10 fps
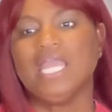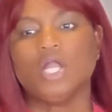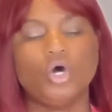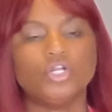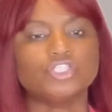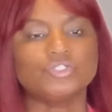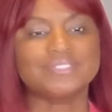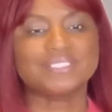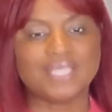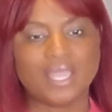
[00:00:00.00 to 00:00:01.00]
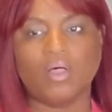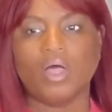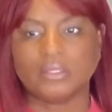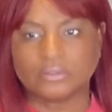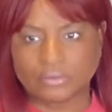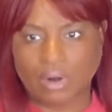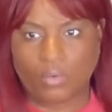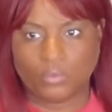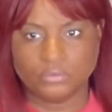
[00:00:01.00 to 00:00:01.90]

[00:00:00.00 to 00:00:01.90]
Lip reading: in order to scale and grow?